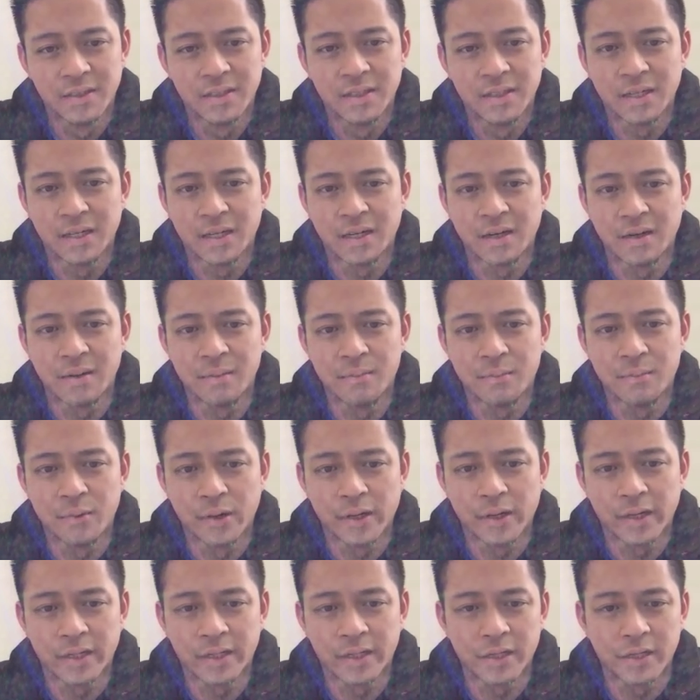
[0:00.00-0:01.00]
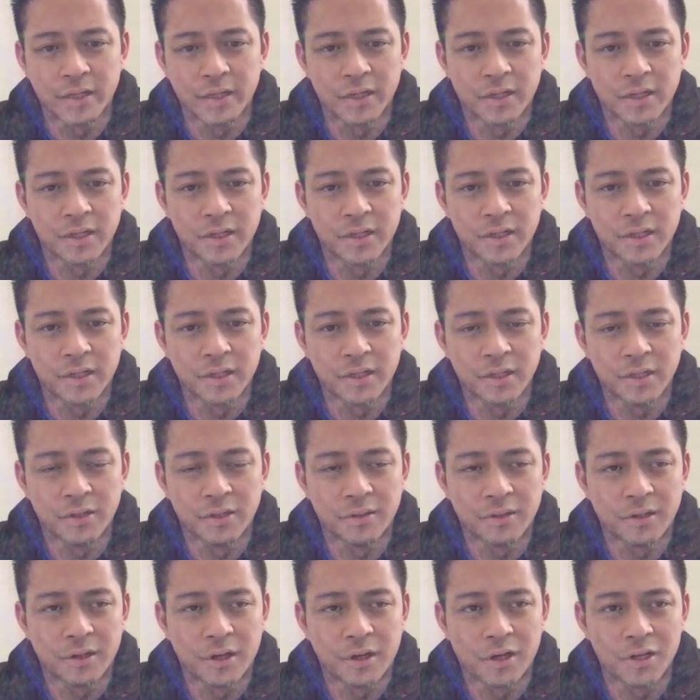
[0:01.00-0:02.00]
uh, in a you
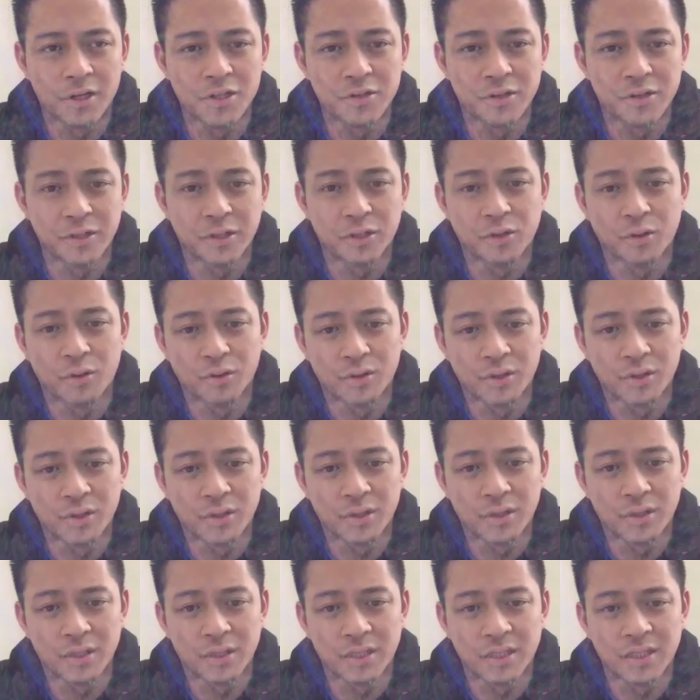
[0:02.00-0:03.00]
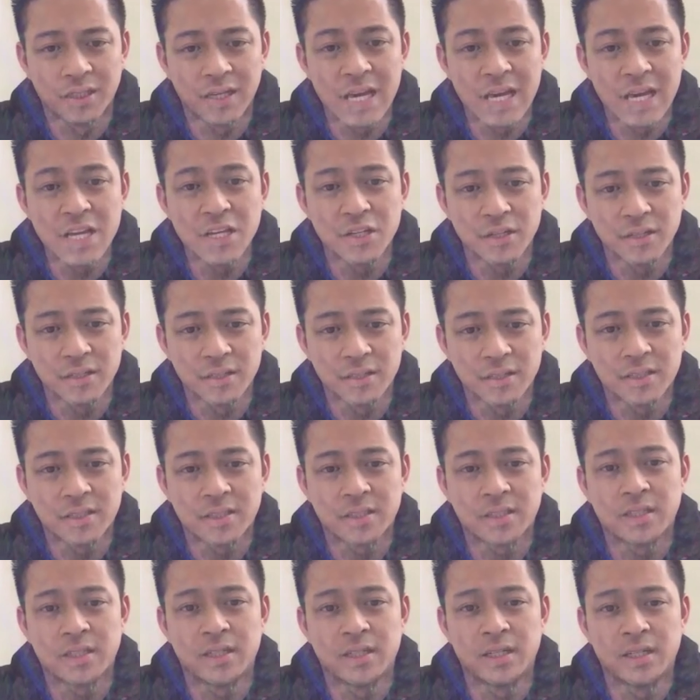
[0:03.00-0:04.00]
know 100 total uh,
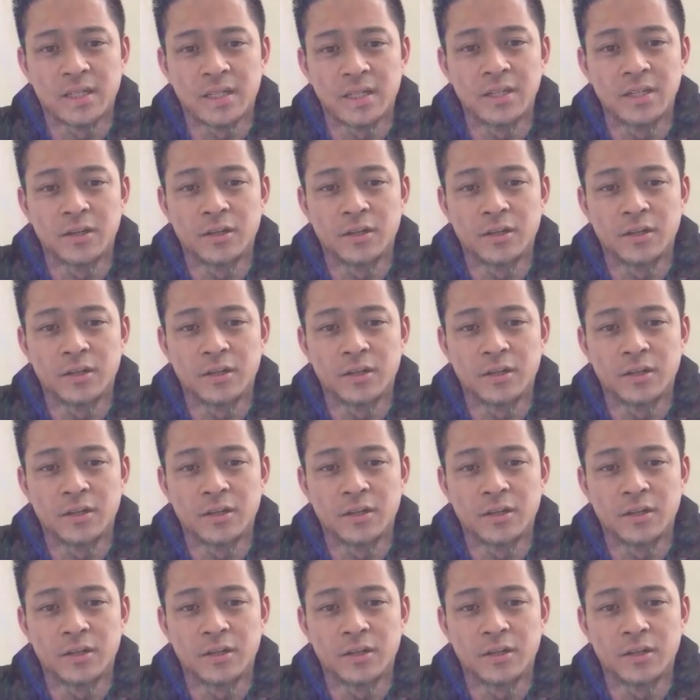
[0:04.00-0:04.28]
agents in